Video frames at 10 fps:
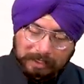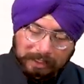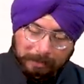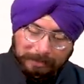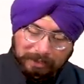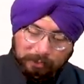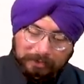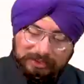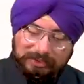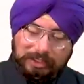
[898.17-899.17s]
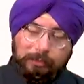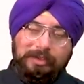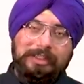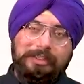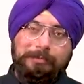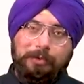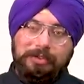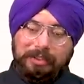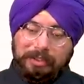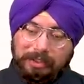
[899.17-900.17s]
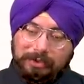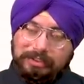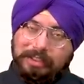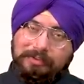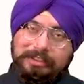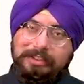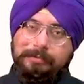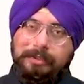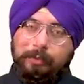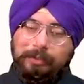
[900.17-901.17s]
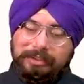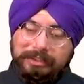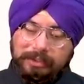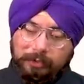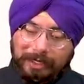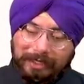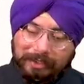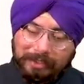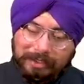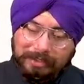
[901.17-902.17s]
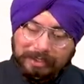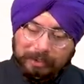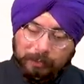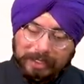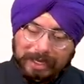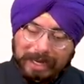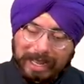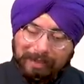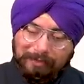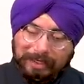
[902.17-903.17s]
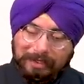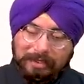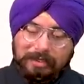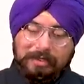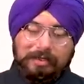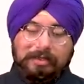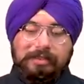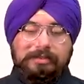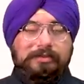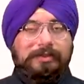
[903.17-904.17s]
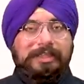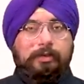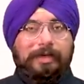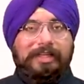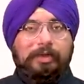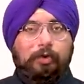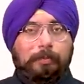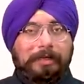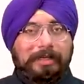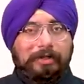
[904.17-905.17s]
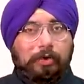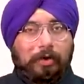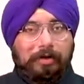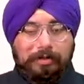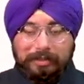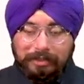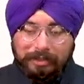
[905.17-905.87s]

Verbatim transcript: Coming to the service exports. Now services may you will see a trend that we are having uh, 322 billion dollar